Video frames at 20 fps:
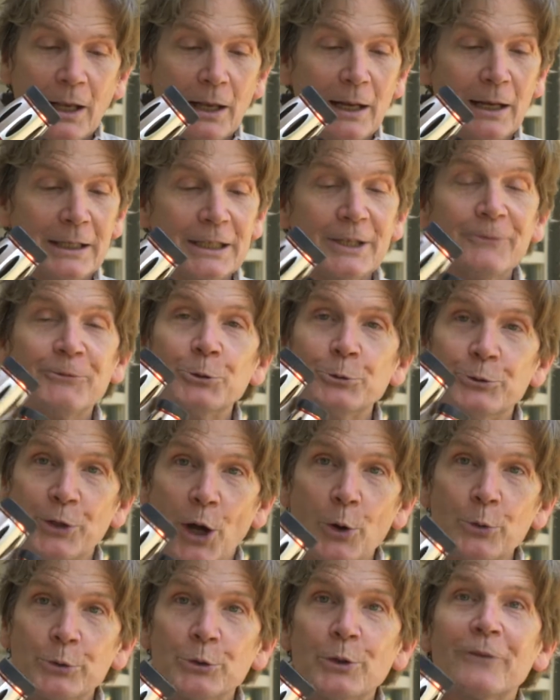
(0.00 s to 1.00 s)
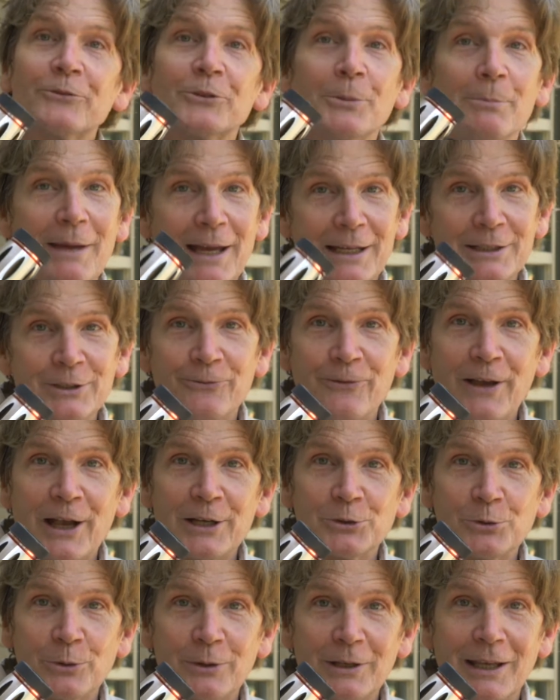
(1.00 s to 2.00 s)
If you don't, you have to
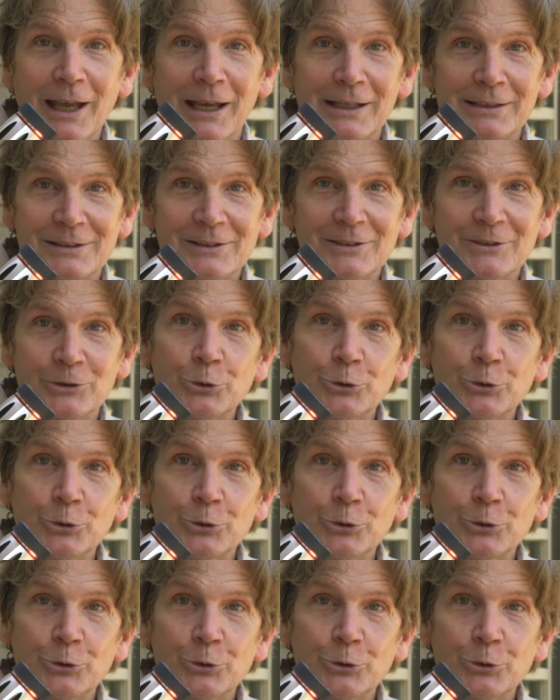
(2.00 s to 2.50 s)
manufacture the case